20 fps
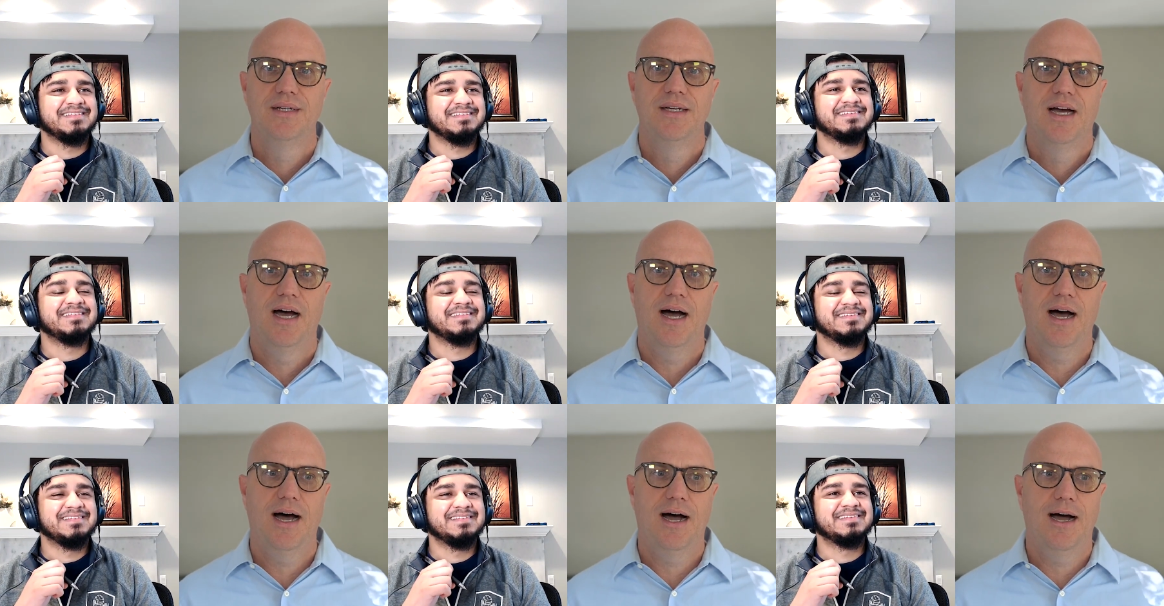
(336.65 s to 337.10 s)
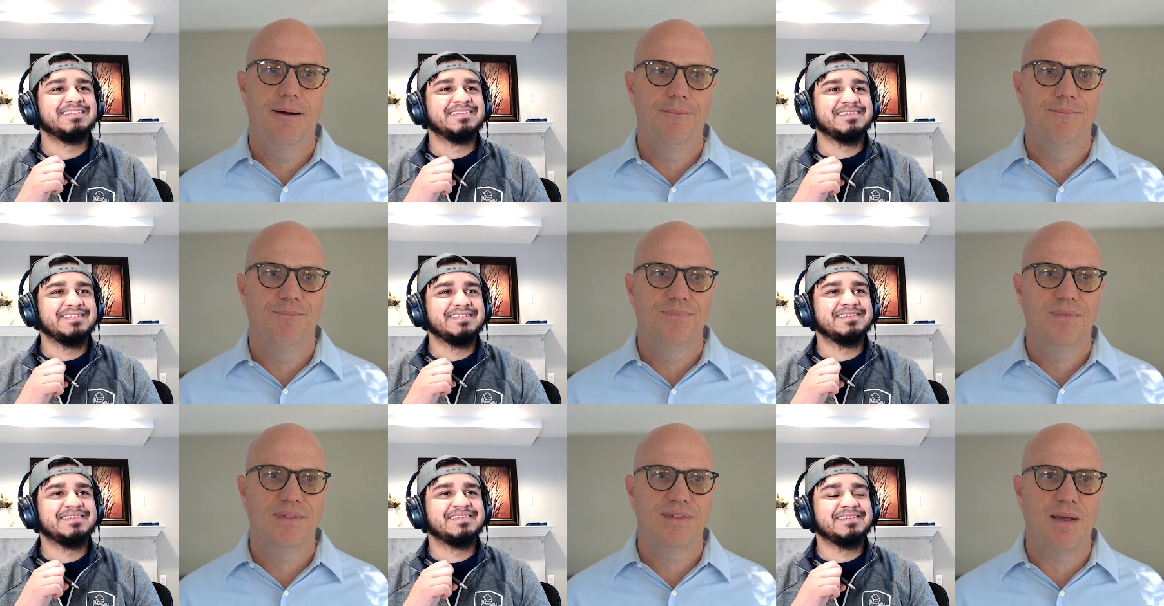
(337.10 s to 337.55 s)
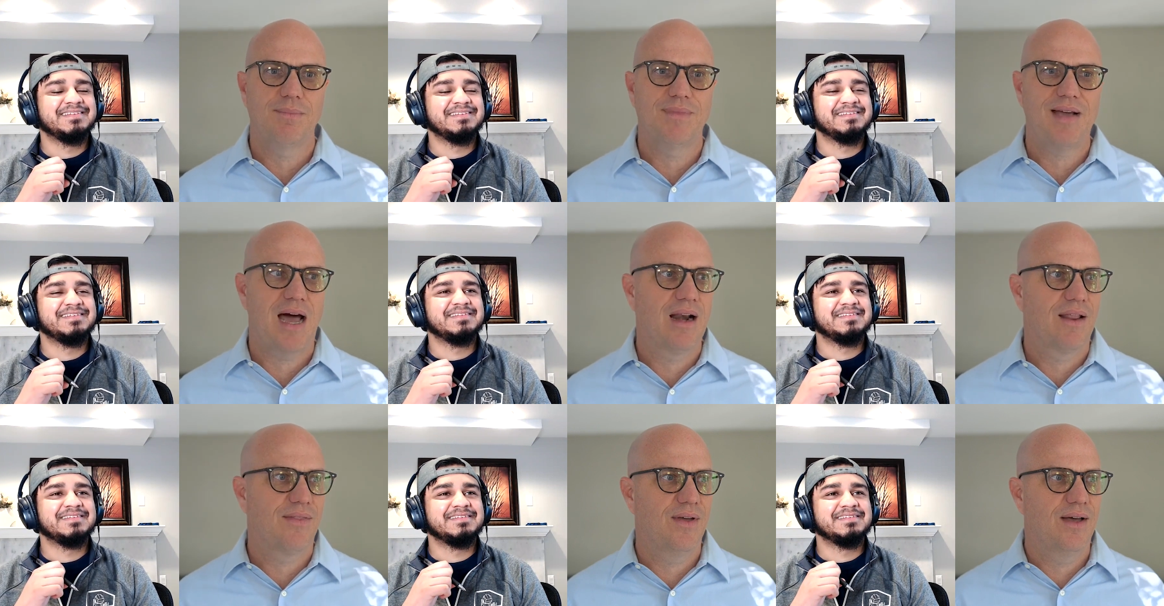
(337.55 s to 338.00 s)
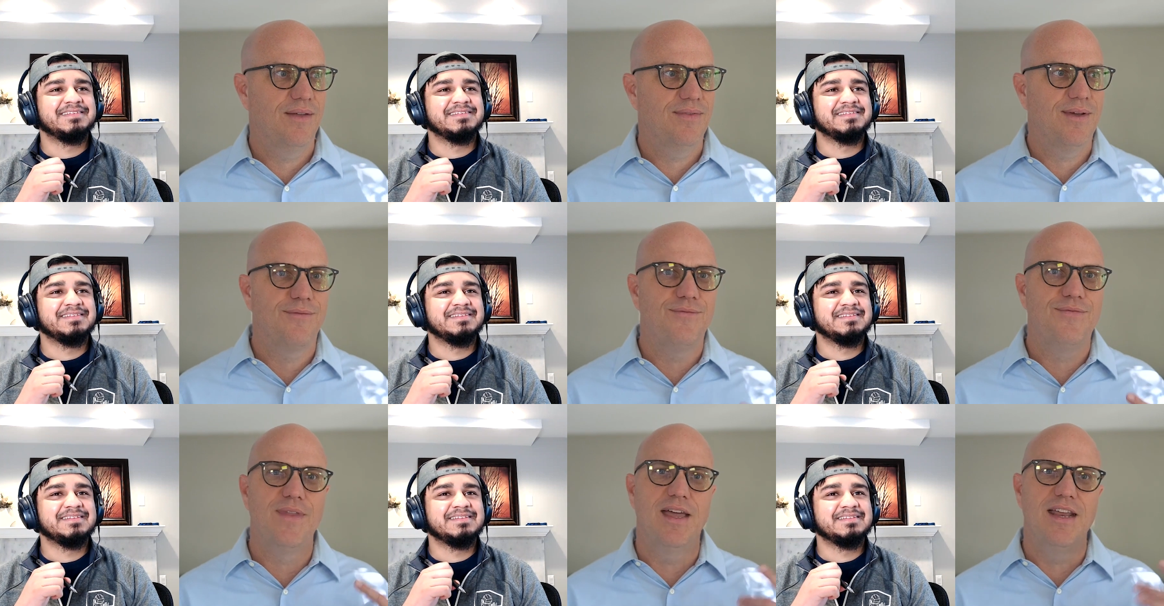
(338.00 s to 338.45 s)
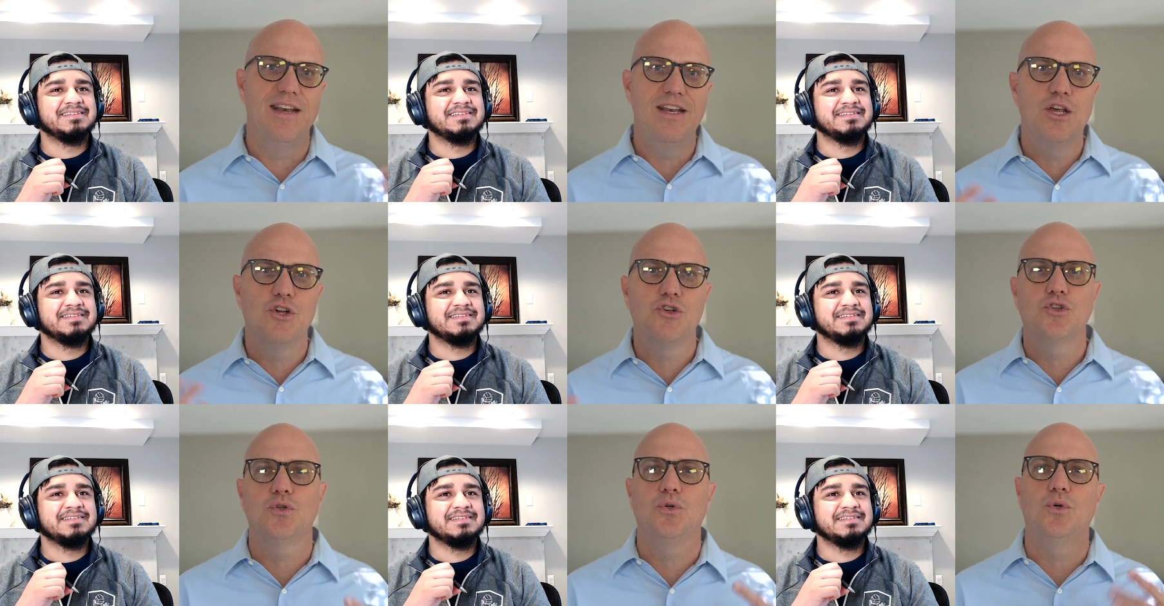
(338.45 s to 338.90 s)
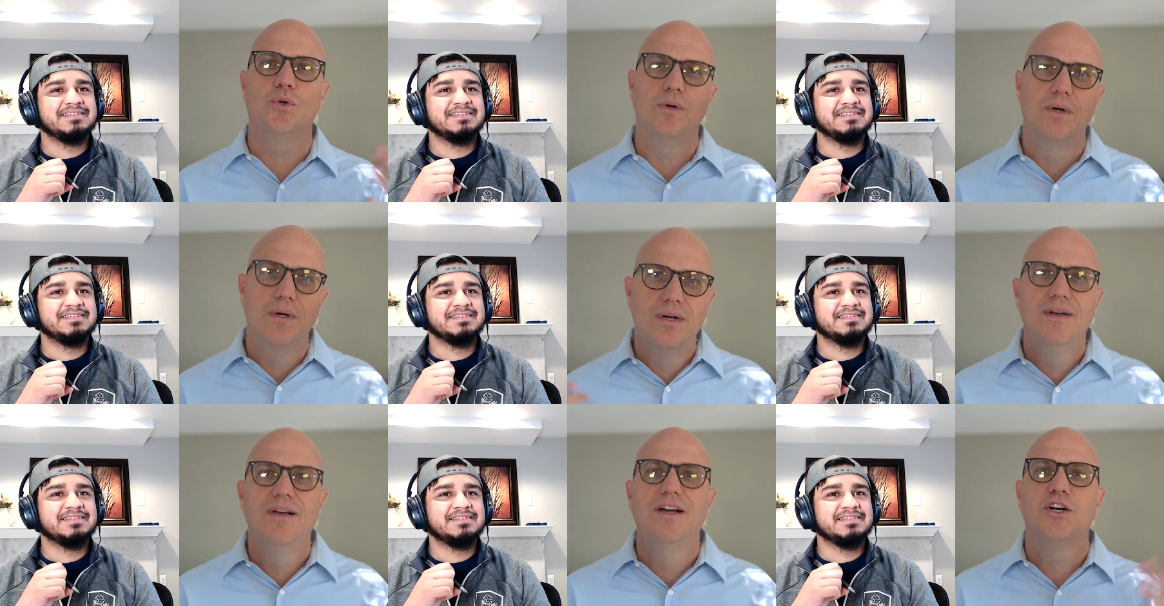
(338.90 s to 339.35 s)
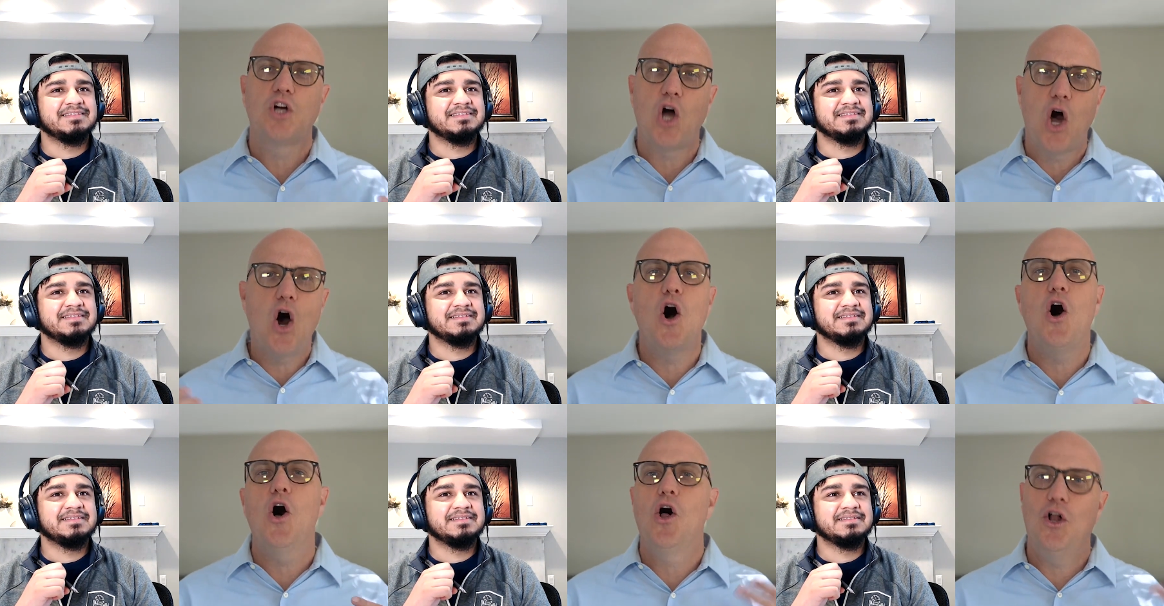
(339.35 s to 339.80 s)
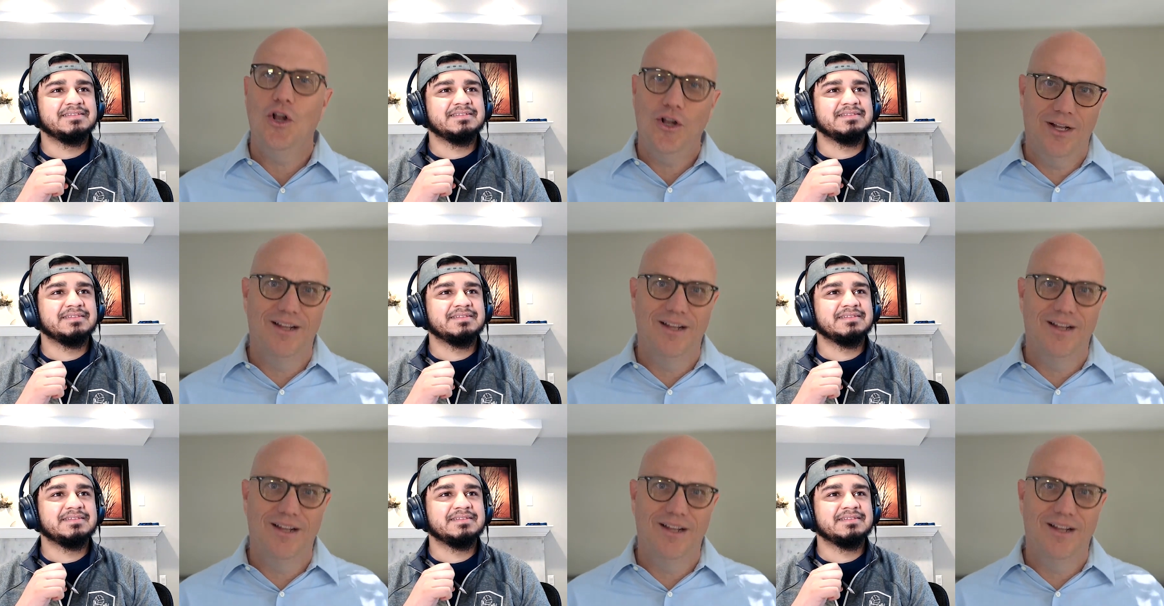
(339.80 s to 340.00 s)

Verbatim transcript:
Speaker 1: Um, so I'm kind of the, the, the, initial call,